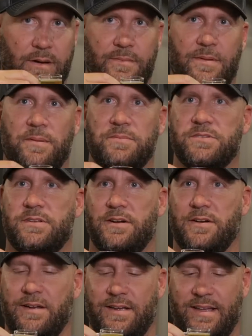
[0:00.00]
Maybe I'm just
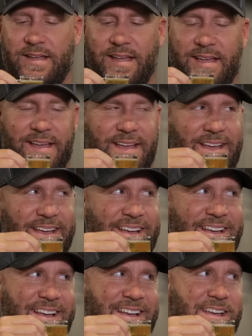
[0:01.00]
hungry.
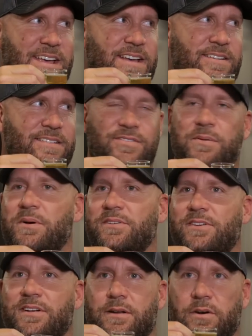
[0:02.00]

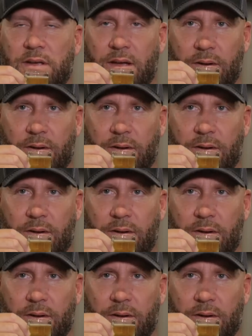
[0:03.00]
Football's on. Okay,